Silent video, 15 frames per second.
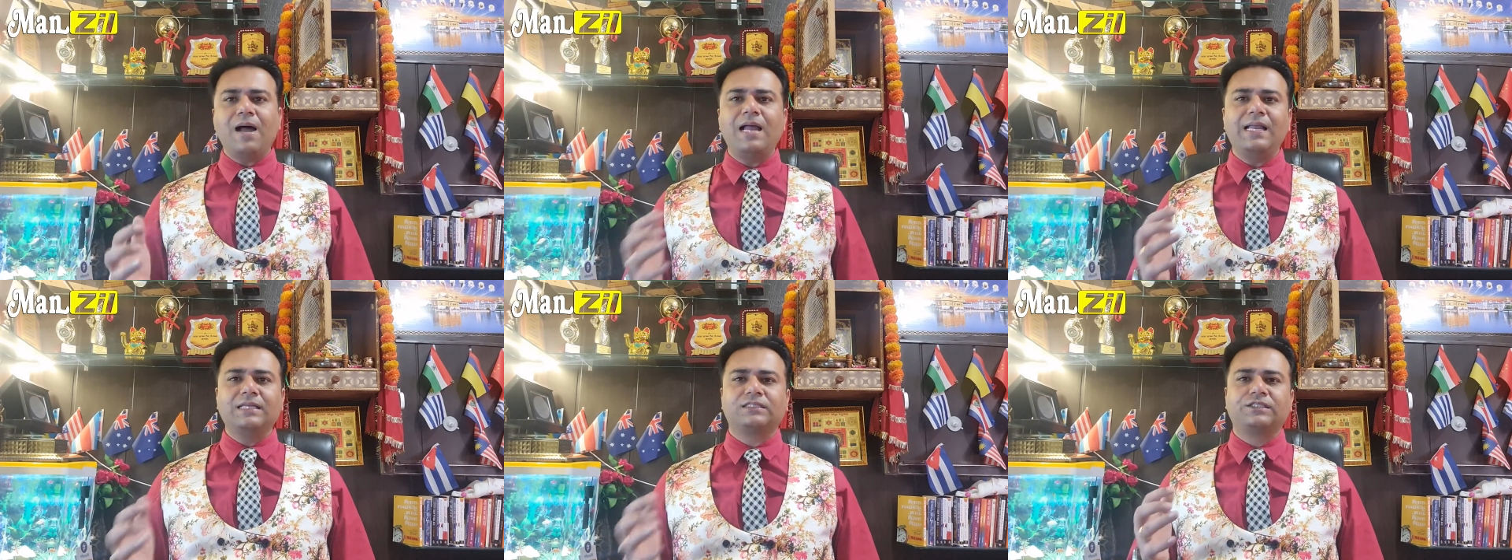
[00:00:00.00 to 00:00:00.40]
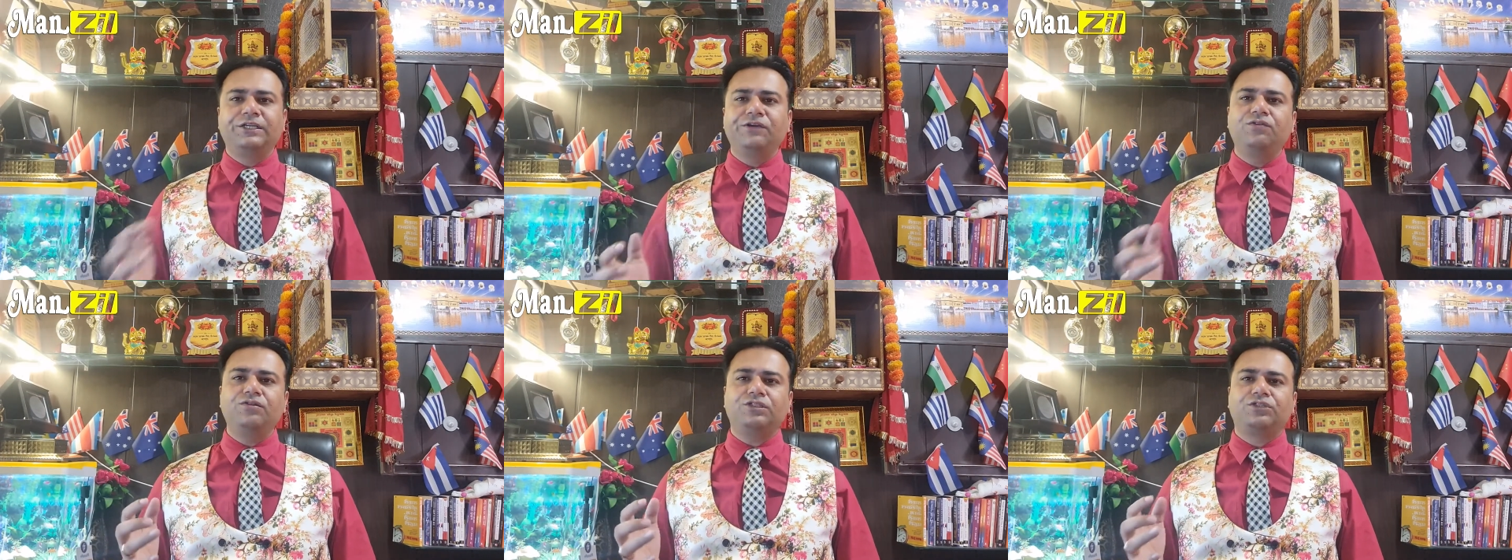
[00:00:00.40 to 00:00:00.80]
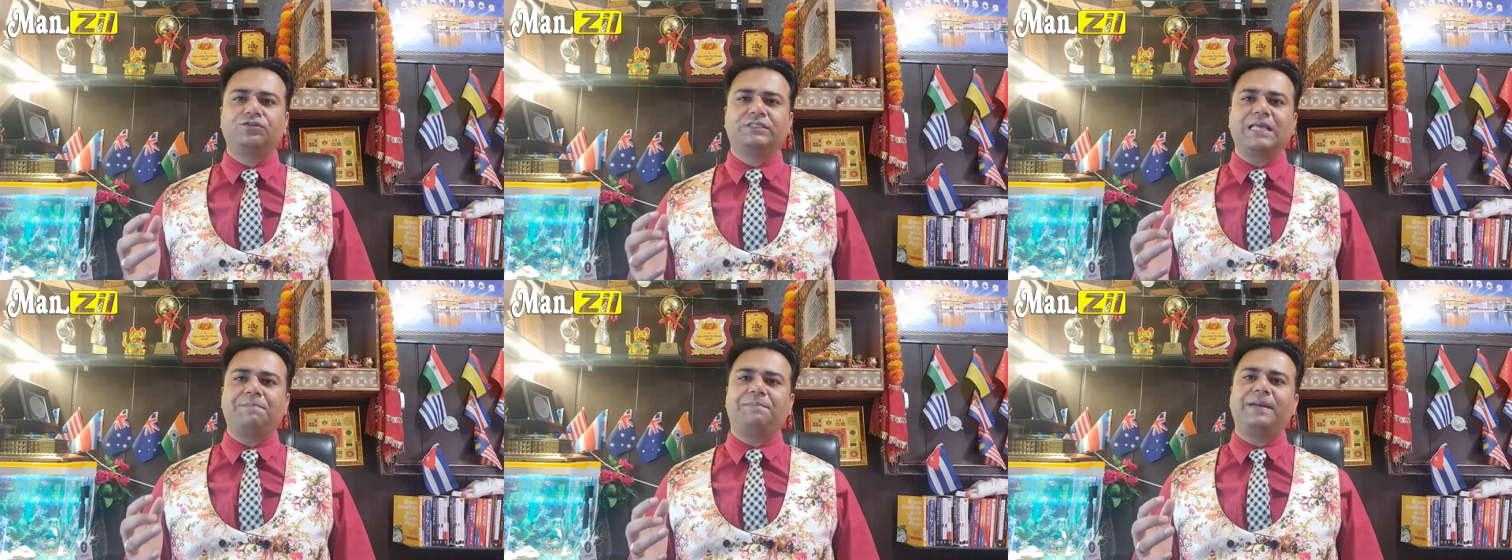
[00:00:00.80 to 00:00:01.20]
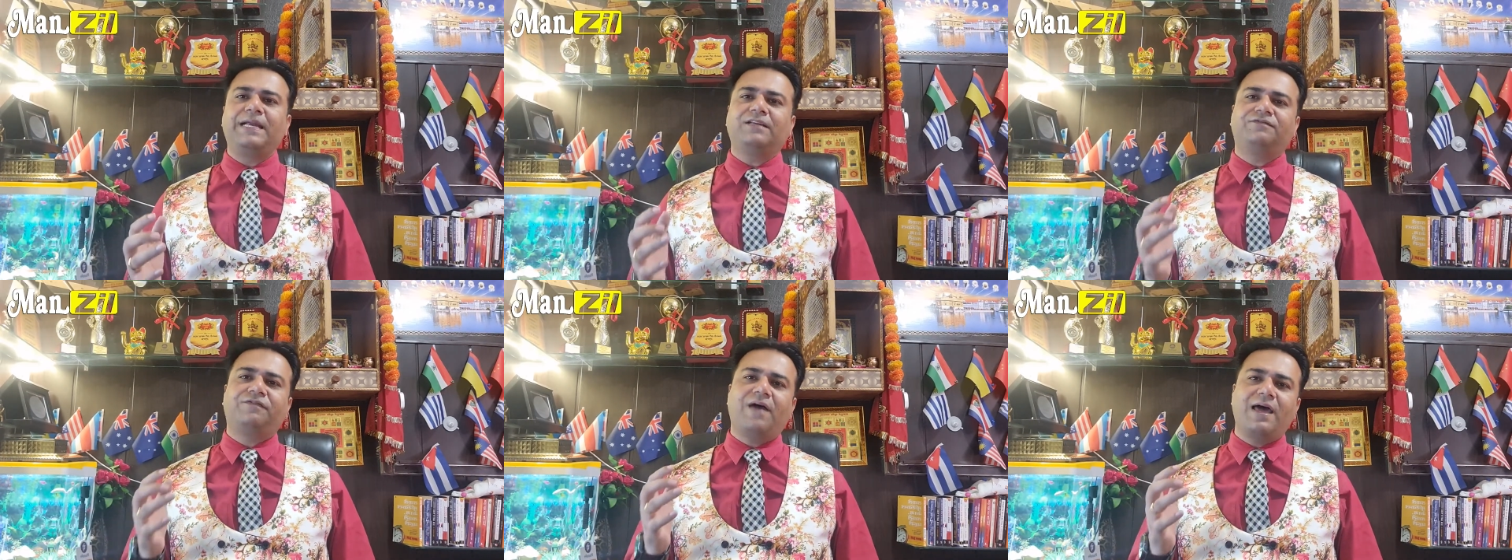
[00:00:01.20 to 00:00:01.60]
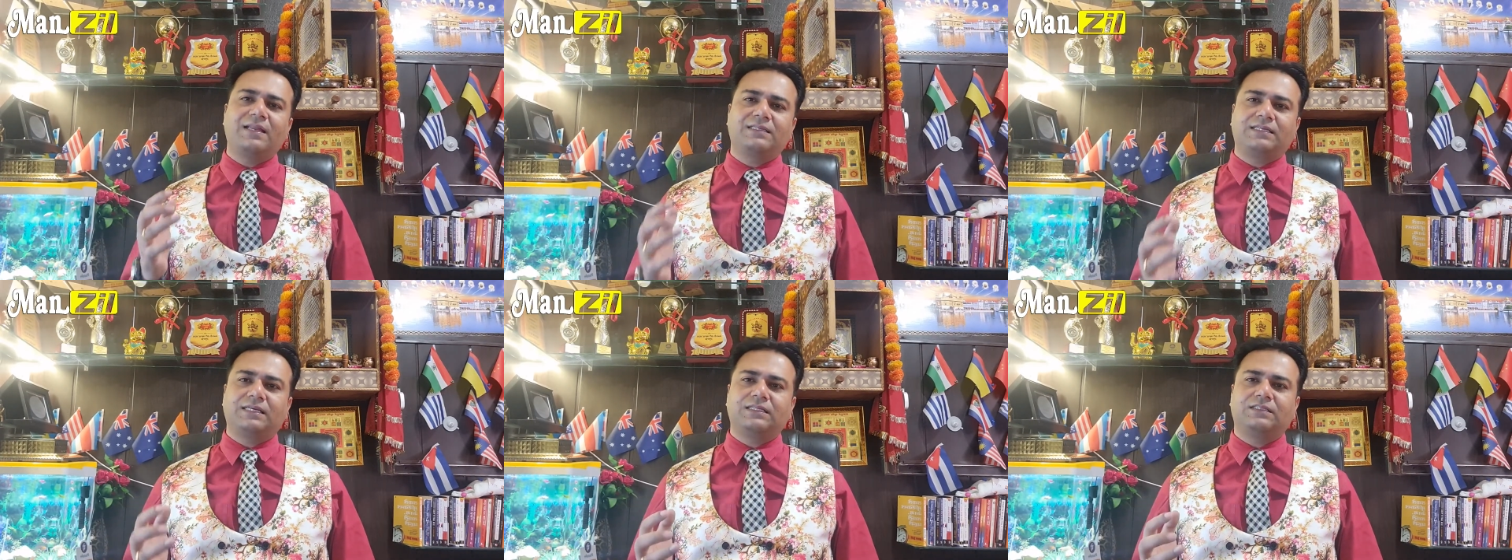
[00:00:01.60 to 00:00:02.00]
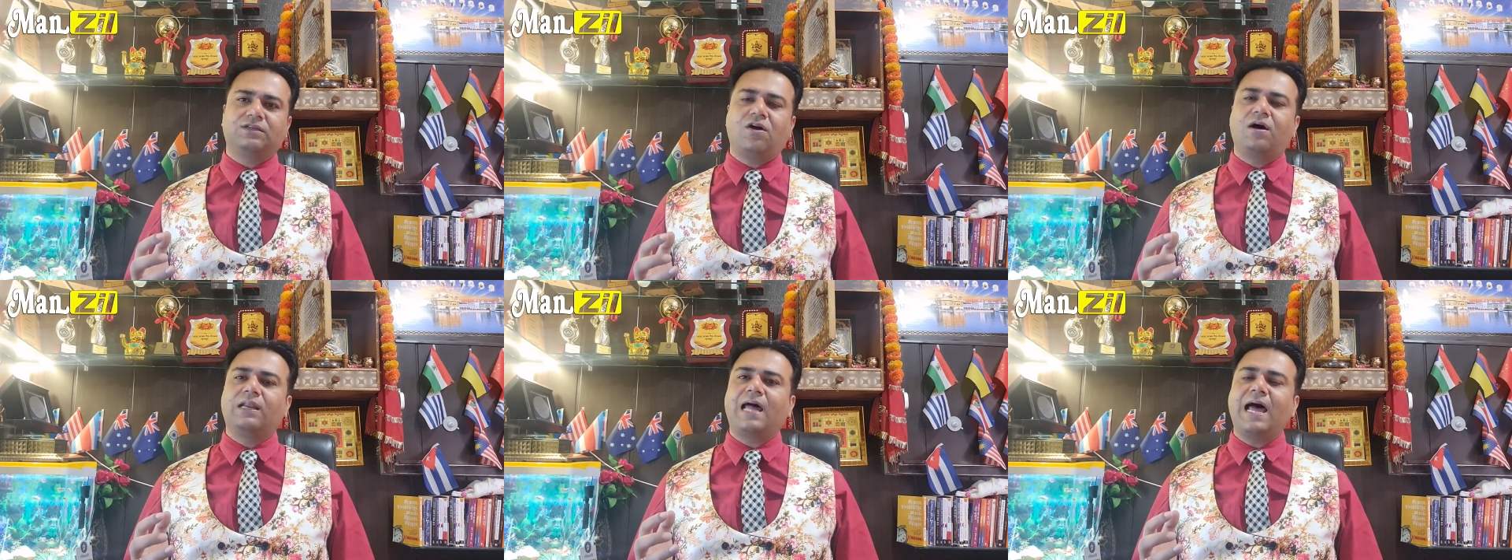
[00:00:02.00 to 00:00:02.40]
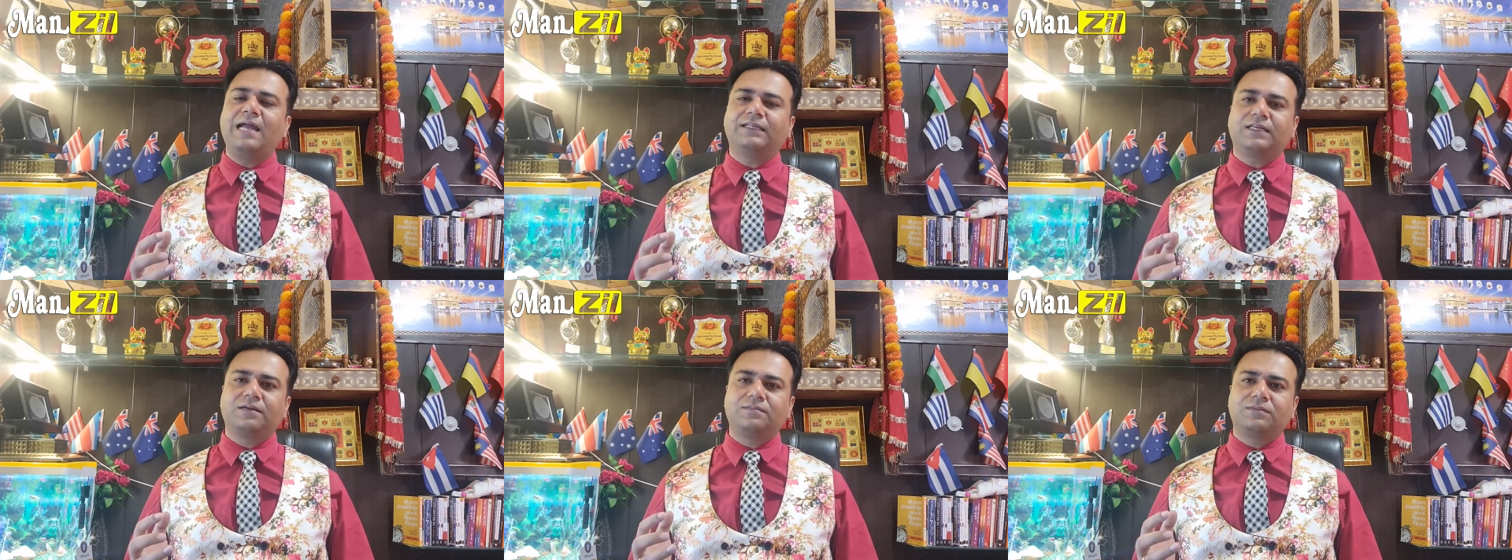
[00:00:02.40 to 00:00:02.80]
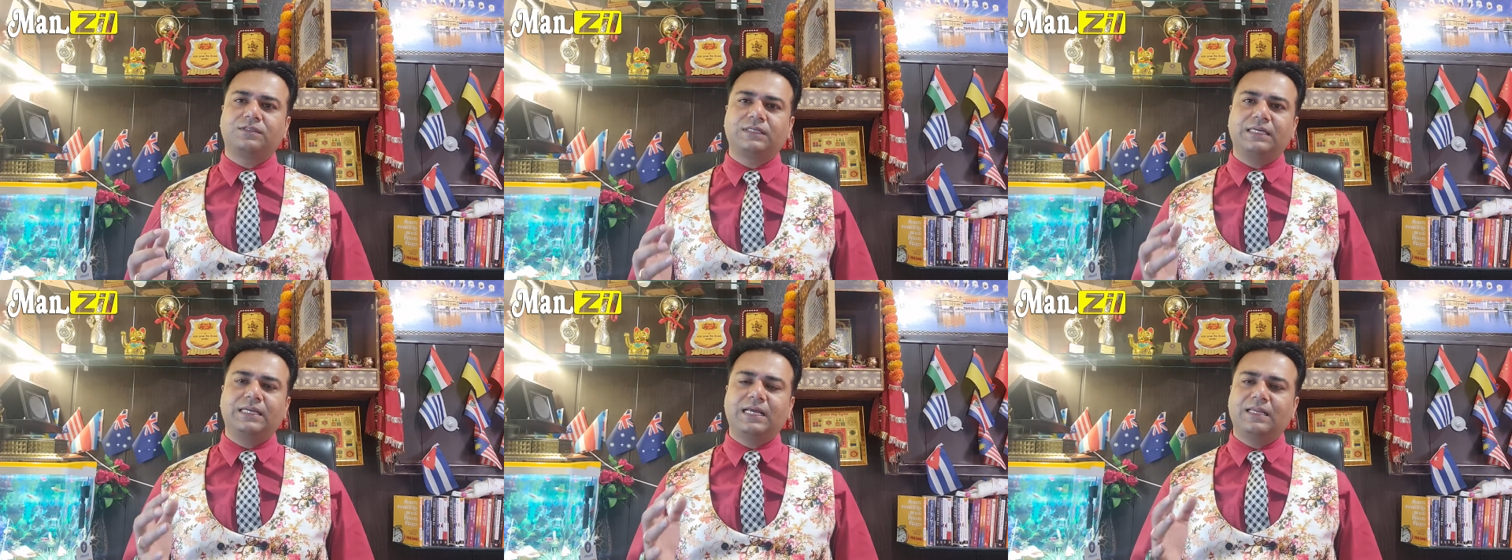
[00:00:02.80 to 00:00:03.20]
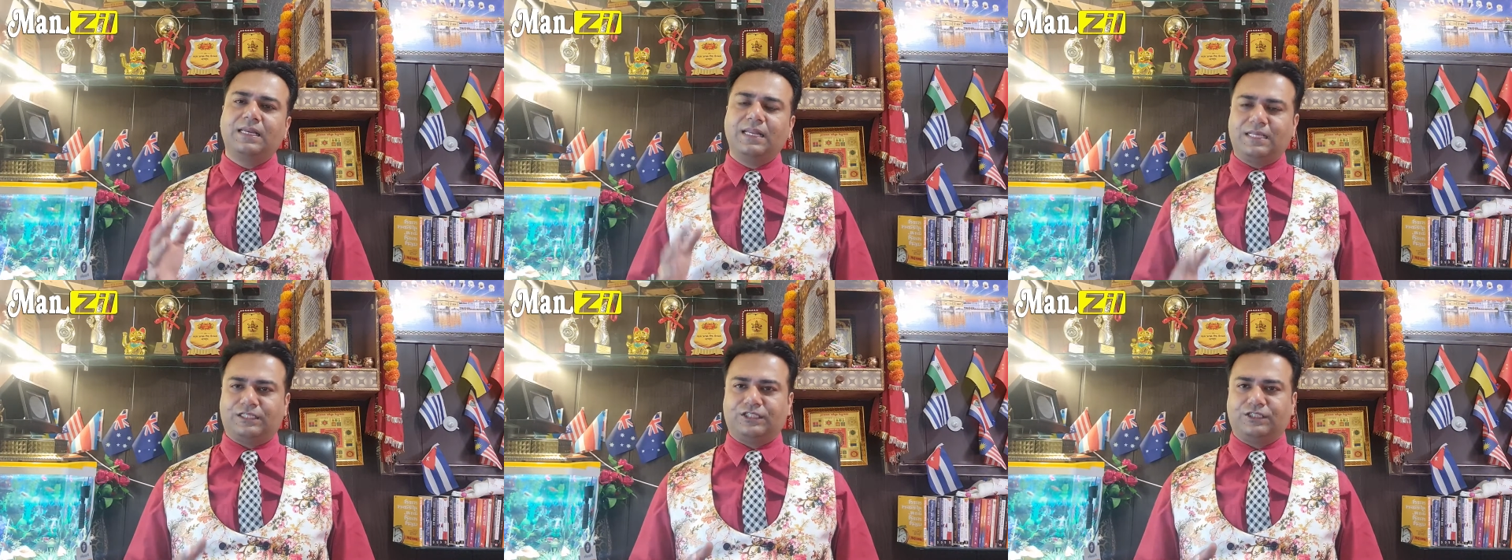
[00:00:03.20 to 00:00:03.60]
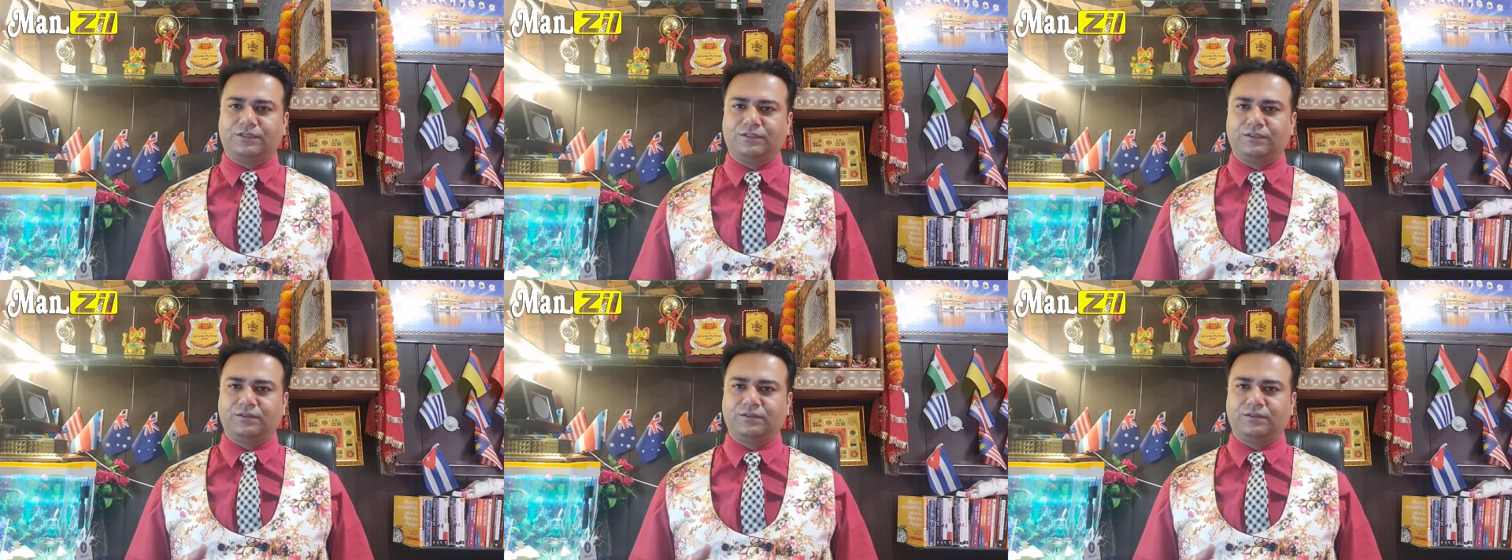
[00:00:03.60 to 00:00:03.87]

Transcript: is used to separate phrases or items in a list.